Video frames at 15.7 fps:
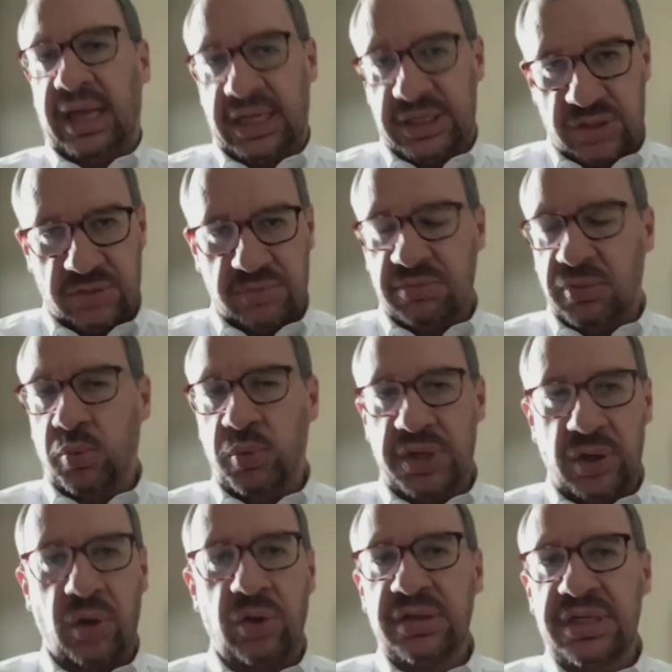as
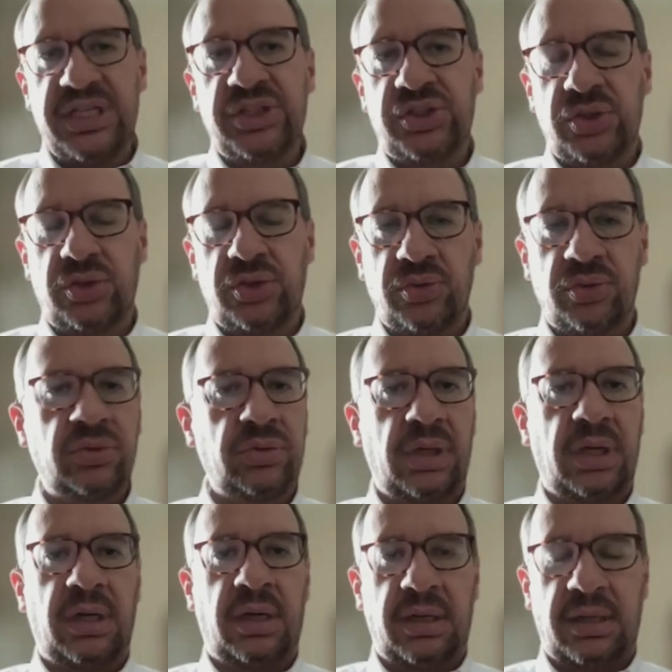we all need to do,
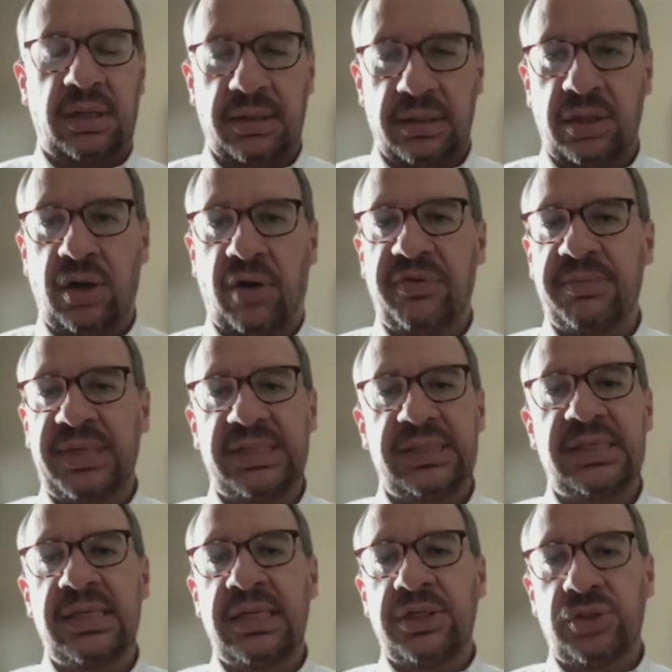
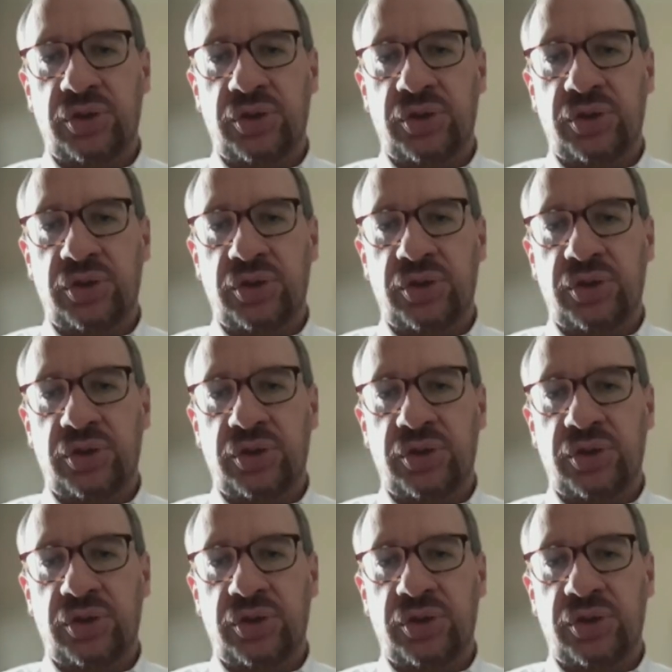governments